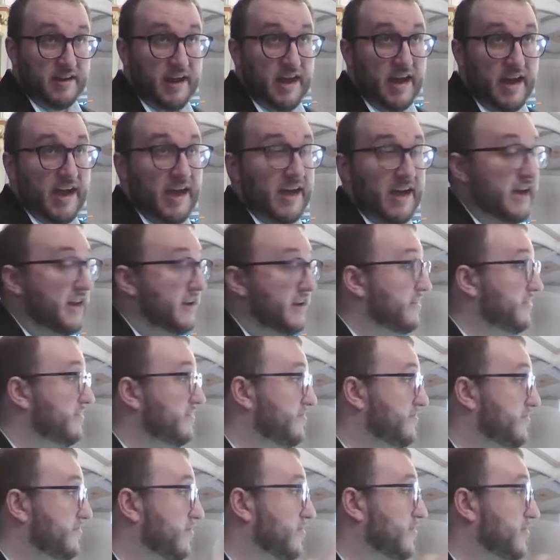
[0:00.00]
and
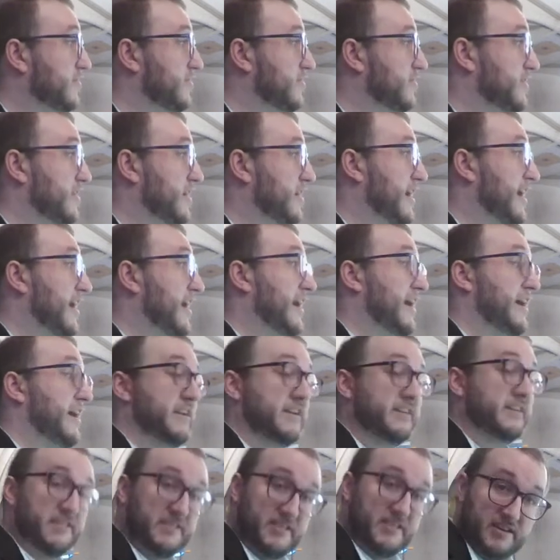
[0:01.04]
four
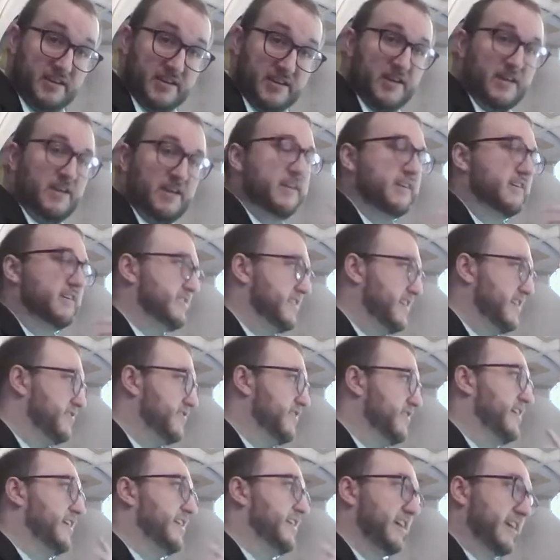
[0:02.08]
and etc.
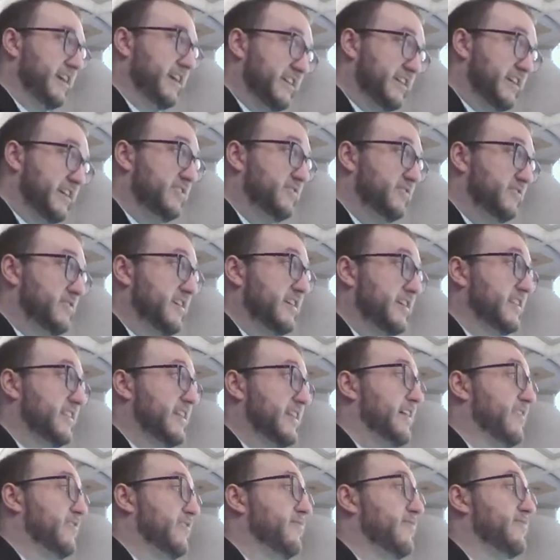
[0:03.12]
And it continues like
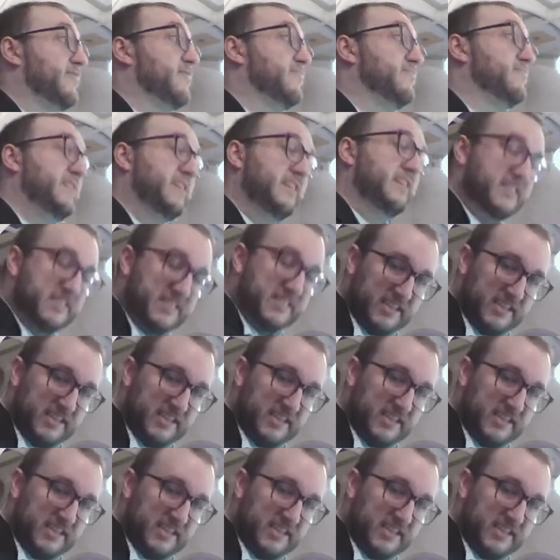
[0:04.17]
that throughout the piece,